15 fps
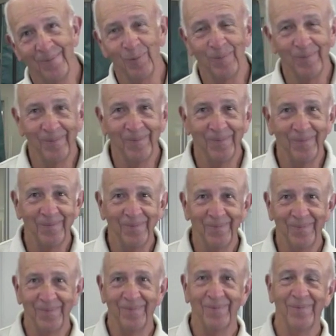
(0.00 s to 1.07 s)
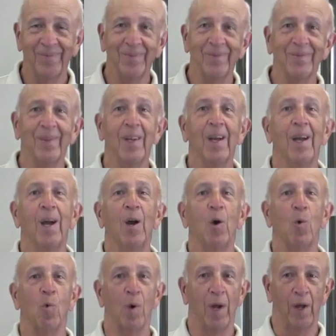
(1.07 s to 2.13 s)
They'll expand.
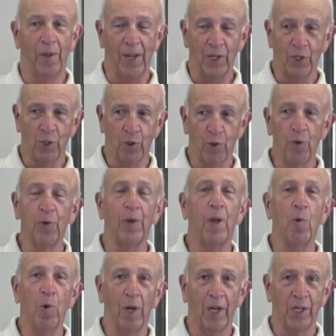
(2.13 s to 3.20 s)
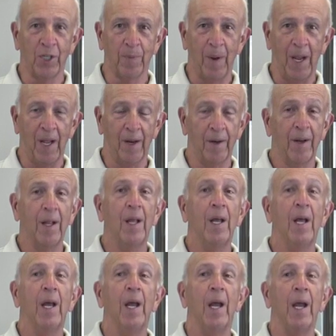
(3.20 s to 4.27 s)
Well, that's true. They will expand.
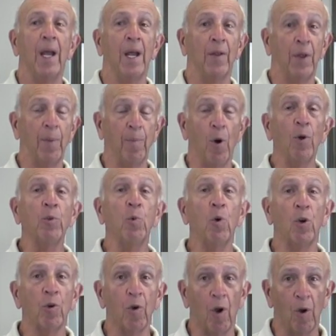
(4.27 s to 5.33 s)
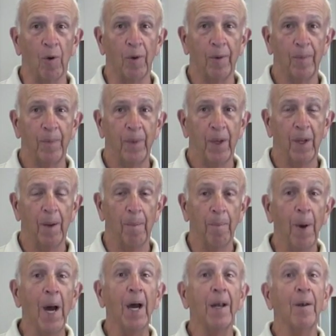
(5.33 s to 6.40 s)
And they both will grow.
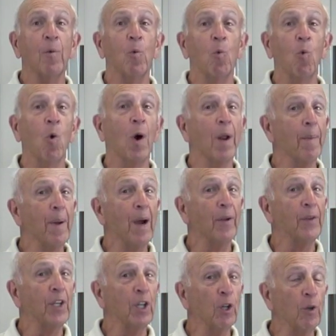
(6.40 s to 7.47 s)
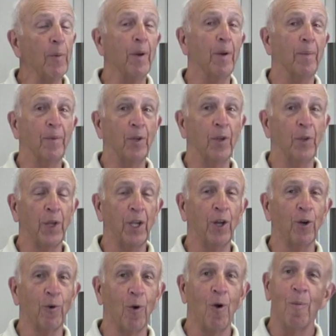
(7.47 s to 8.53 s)
But what about the aluminum? Do you think
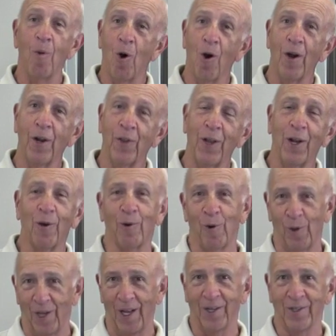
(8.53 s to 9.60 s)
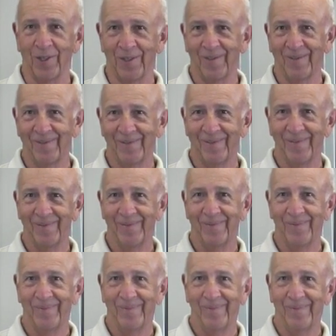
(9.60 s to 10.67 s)
it'll grow more or do you think it'll grow less?
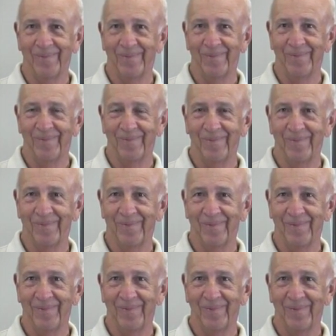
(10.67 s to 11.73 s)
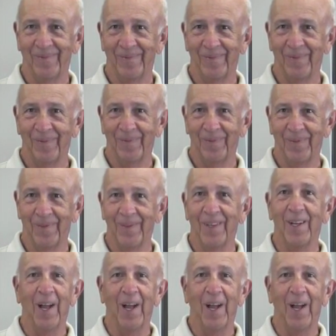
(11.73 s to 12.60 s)
I would think it would grow more.